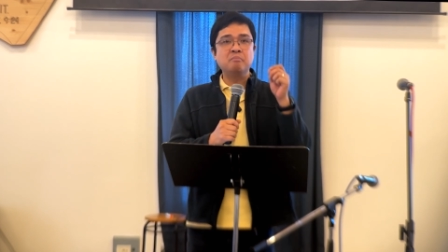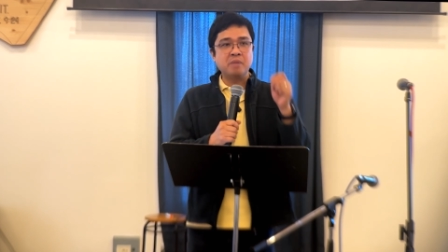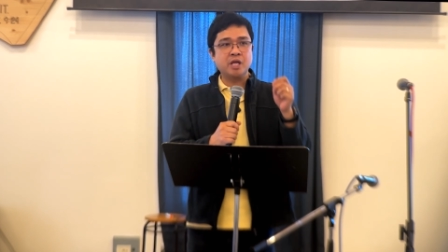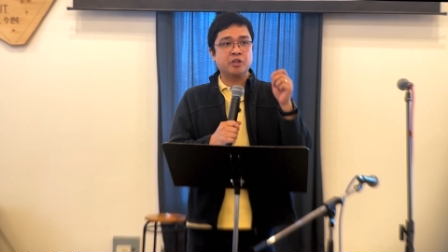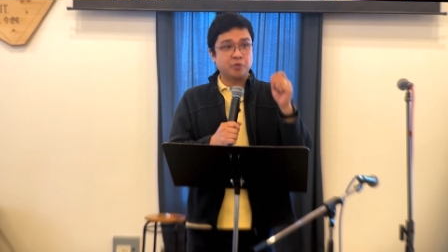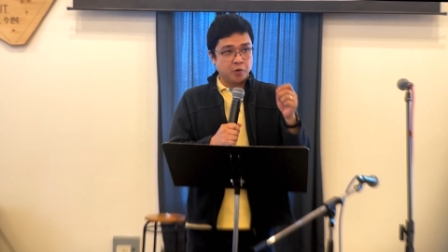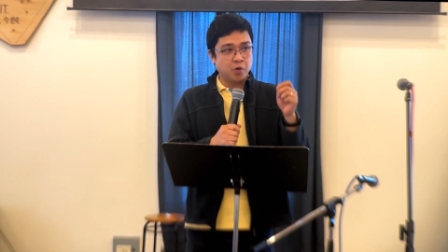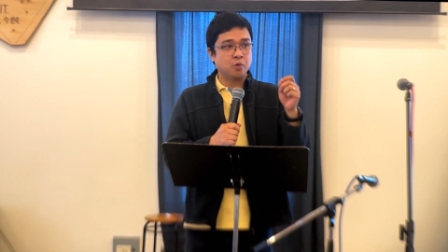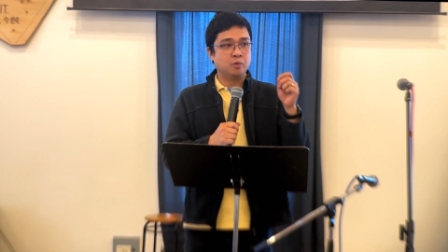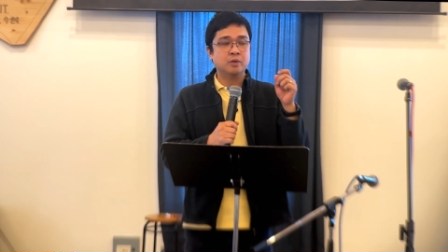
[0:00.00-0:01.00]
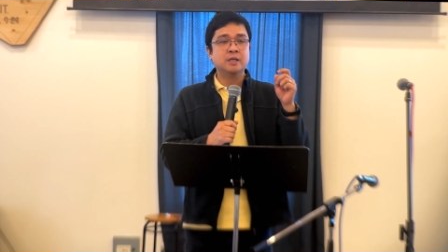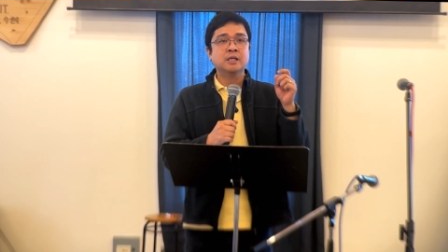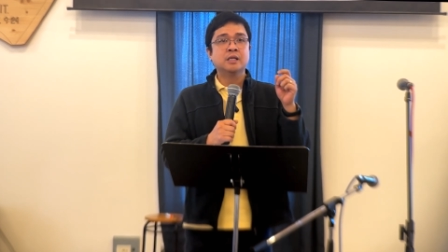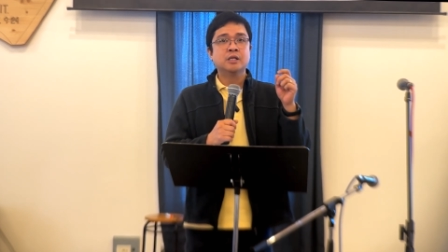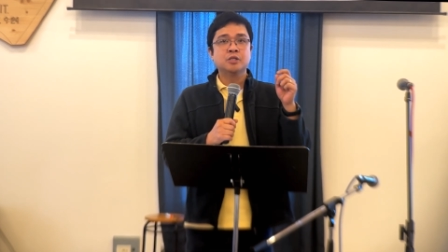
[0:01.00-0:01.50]
me through
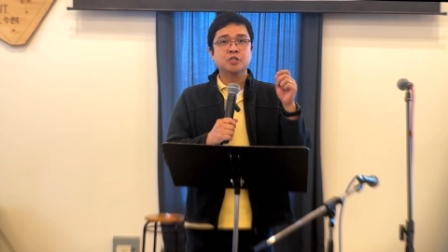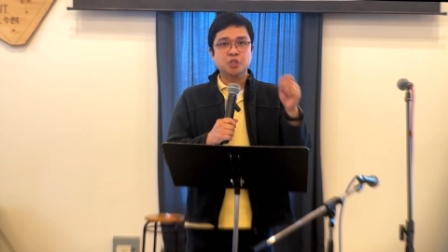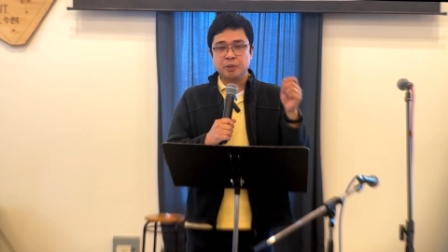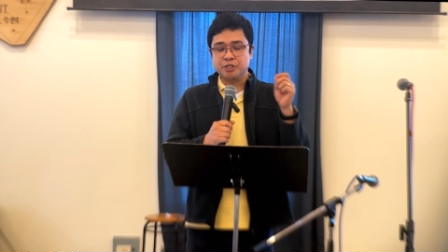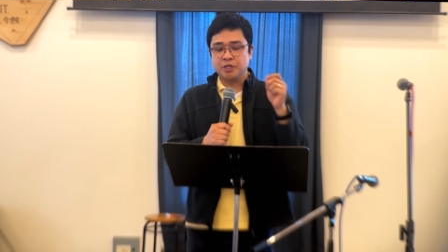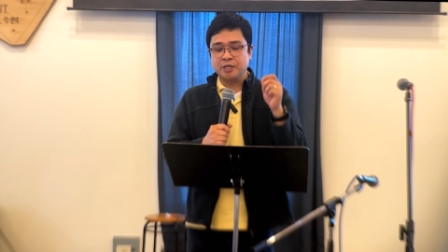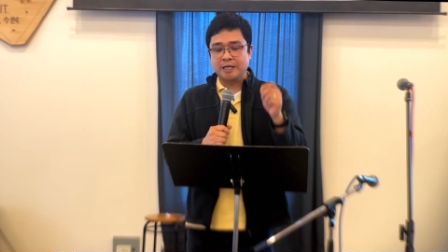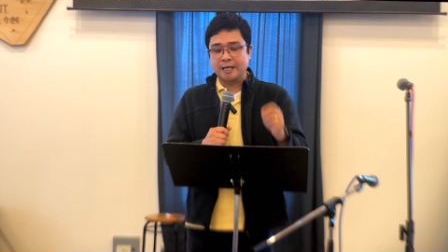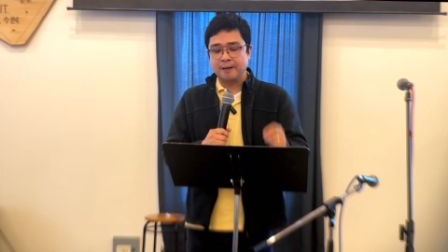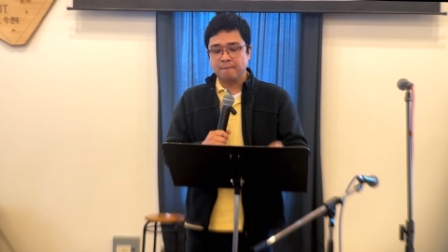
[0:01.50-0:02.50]
to eternity.